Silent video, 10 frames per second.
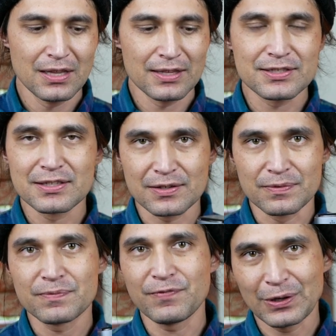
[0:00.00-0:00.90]
this is a
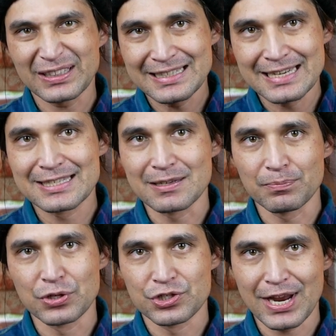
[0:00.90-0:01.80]
fairly
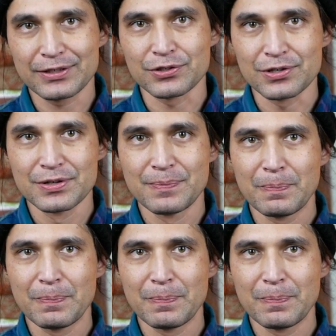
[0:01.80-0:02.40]
decent projector.